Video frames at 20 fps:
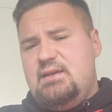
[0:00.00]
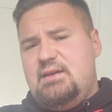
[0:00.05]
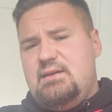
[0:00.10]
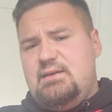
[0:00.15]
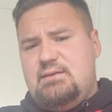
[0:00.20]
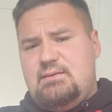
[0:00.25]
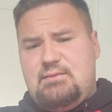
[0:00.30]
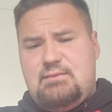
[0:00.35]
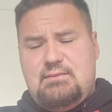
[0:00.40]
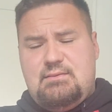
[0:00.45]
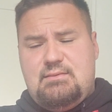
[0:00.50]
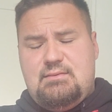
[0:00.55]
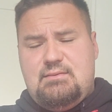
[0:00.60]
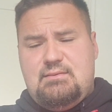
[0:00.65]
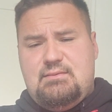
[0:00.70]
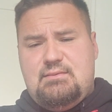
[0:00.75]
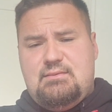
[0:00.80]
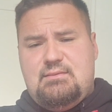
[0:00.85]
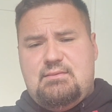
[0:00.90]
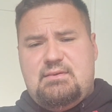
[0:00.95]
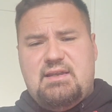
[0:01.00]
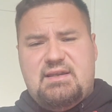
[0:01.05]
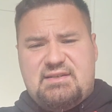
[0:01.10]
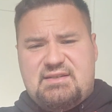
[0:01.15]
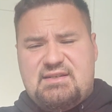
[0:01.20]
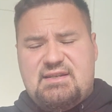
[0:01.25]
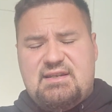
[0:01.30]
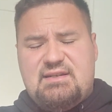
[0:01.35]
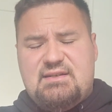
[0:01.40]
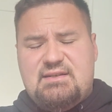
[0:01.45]
the
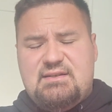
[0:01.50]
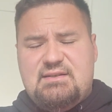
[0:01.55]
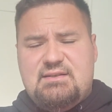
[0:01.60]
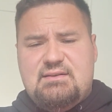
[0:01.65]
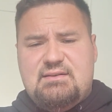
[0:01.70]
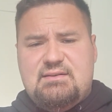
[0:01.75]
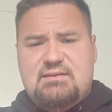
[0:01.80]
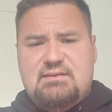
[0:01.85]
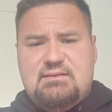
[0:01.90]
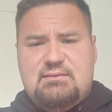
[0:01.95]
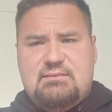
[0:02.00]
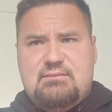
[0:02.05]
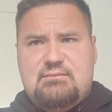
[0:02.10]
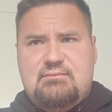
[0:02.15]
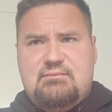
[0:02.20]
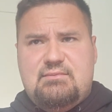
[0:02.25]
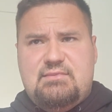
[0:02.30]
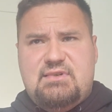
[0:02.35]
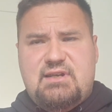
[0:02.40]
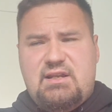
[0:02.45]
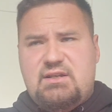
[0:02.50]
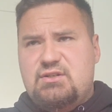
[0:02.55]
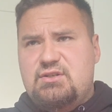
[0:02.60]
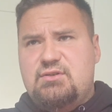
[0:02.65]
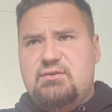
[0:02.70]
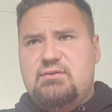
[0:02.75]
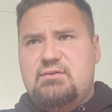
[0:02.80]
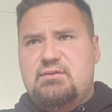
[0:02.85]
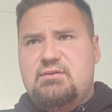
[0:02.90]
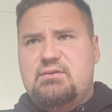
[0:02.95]
ascendant, then
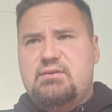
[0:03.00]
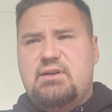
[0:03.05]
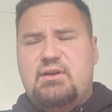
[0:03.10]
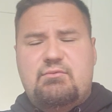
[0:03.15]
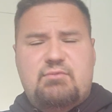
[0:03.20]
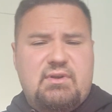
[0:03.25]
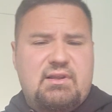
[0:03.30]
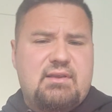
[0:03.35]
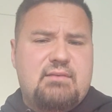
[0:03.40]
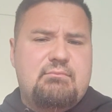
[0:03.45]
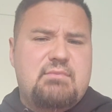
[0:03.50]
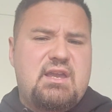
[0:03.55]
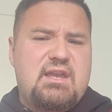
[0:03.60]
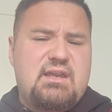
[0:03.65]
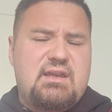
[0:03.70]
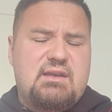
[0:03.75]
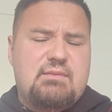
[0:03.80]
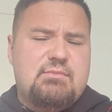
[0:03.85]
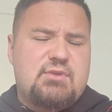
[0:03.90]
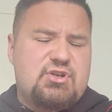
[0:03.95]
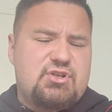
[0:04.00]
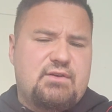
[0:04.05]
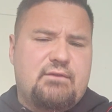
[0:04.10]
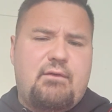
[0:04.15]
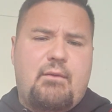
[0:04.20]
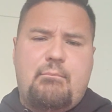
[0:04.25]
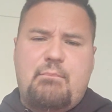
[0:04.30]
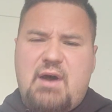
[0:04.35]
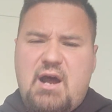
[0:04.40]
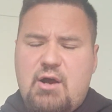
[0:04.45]
you couldn't really make much of
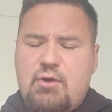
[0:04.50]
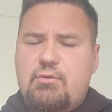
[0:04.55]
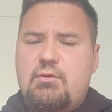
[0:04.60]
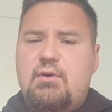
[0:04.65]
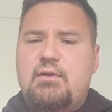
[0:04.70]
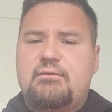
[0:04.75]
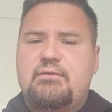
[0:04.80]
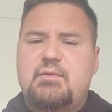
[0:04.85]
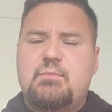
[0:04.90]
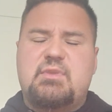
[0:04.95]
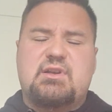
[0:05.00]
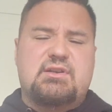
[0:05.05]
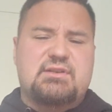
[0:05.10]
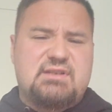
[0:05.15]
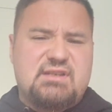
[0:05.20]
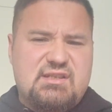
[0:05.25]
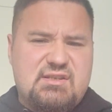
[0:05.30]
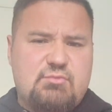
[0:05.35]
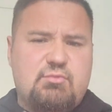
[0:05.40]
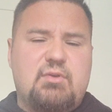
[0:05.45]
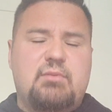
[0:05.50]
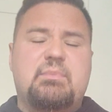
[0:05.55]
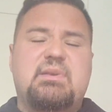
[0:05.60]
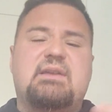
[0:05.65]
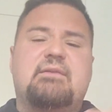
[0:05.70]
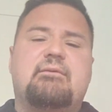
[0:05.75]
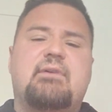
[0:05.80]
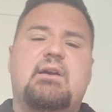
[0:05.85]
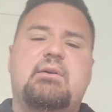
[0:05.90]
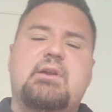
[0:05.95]
a power of it because it will
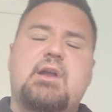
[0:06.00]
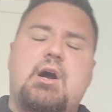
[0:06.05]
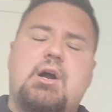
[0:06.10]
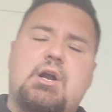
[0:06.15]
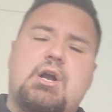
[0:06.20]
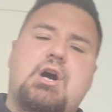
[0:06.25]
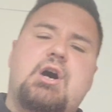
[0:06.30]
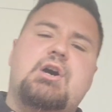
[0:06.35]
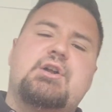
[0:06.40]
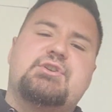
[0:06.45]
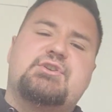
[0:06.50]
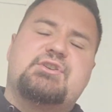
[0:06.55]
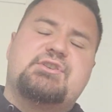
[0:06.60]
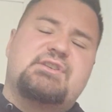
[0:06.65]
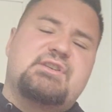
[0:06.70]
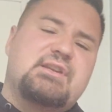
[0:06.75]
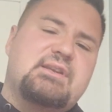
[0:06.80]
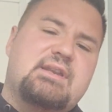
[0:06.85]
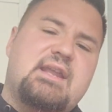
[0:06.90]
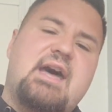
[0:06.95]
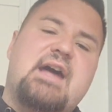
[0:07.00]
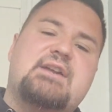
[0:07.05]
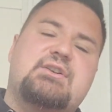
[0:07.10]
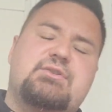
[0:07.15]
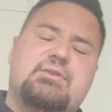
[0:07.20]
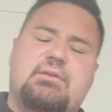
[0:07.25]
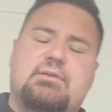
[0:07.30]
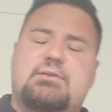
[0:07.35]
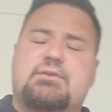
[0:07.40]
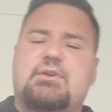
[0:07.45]
be very unconscious and
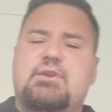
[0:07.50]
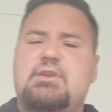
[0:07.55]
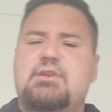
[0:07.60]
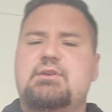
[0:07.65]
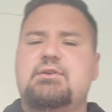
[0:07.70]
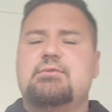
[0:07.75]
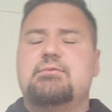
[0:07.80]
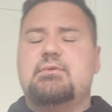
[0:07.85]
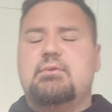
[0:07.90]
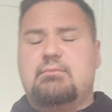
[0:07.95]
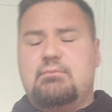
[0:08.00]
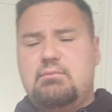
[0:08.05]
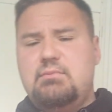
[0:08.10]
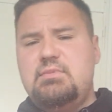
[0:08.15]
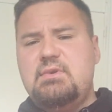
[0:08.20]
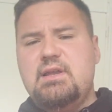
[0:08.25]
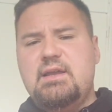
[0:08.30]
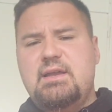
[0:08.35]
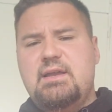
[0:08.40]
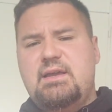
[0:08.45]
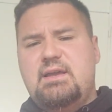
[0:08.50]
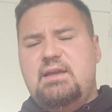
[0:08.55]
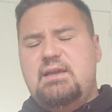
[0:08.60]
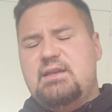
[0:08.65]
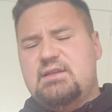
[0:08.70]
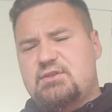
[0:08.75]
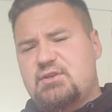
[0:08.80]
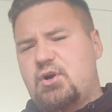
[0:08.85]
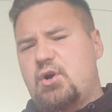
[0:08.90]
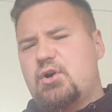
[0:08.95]
natural to you.
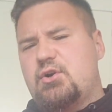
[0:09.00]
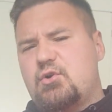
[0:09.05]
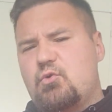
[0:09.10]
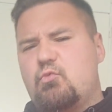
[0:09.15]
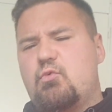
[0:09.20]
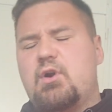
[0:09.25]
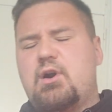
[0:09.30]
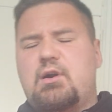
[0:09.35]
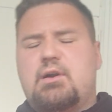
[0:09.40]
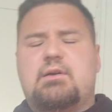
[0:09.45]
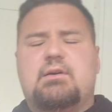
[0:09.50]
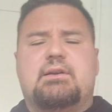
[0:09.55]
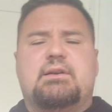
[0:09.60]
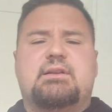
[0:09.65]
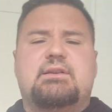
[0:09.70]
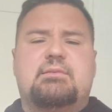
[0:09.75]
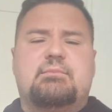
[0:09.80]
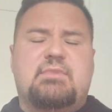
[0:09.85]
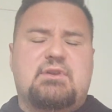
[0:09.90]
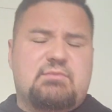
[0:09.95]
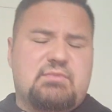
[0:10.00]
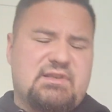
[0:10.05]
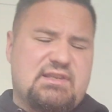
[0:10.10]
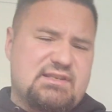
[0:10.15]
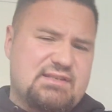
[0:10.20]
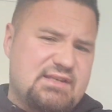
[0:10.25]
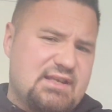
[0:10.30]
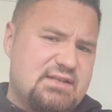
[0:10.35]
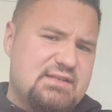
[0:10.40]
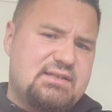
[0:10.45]
It's hard to work on it. But with the
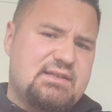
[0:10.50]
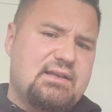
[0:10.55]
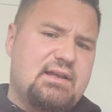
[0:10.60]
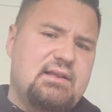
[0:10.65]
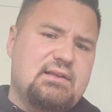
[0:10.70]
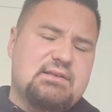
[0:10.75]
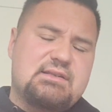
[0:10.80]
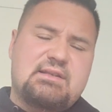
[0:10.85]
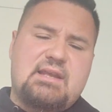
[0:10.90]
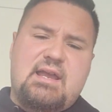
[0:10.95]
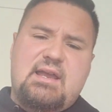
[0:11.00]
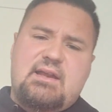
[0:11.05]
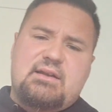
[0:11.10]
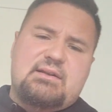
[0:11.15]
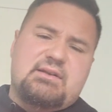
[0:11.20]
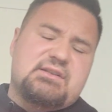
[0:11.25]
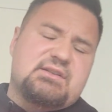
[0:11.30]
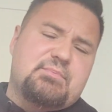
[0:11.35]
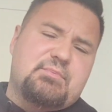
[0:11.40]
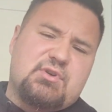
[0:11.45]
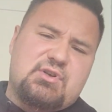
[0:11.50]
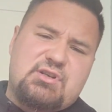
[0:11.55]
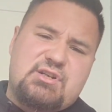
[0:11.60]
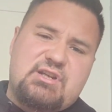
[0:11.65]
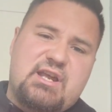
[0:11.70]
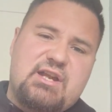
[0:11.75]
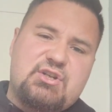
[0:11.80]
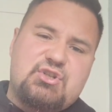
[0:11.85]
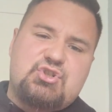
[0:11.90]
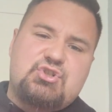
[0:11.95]
sextiles, there's
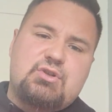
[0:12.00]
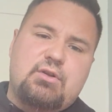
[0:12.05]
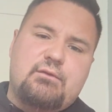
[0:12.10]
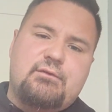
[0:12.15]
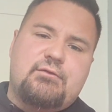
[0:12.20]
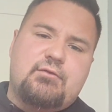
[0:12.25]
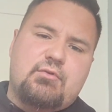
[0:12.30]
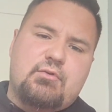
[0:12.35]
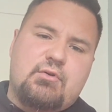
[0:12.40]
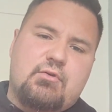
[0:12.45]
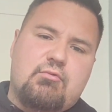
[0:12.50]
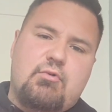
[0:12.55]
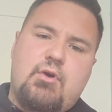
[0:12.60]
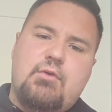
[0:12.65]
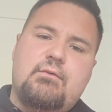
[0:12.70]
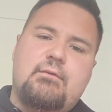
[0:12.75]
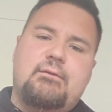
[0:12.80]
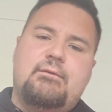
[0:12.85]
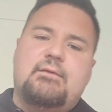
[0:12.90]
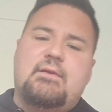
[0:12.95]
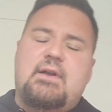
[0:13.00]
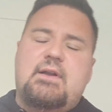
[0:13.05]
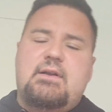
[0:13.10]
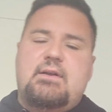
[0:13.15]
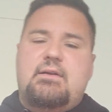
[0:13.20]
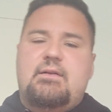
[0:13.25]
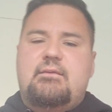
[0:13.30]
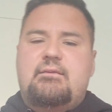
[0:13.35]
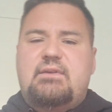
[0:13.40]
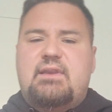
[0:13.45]
potential for growth.
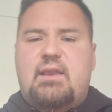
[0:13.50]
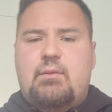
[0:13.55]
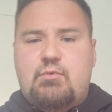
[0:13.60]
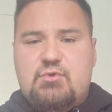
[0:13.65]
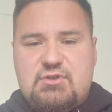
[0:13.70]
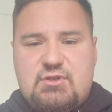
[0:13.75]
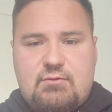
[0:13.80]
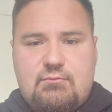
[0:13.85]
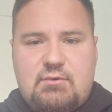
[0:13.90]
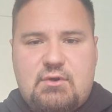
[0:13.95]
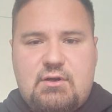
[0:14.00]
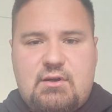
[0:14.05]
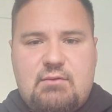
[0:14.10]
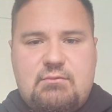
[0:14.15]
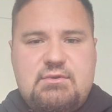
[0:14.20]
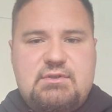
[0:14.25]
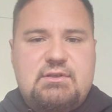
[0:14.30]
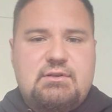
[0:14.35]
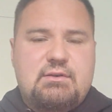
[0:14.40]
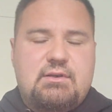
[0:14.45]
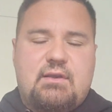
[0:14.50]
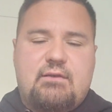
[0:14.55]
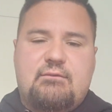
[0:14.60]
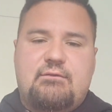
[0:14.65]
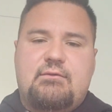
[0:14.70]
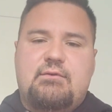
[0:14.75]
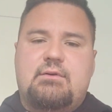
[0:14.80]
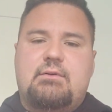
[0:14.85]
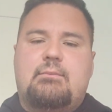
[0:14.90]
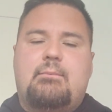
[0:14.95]
That was the word I was looking
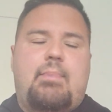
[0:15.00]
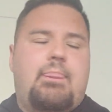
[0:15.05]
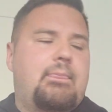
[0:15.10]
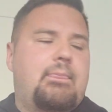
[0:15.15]
for.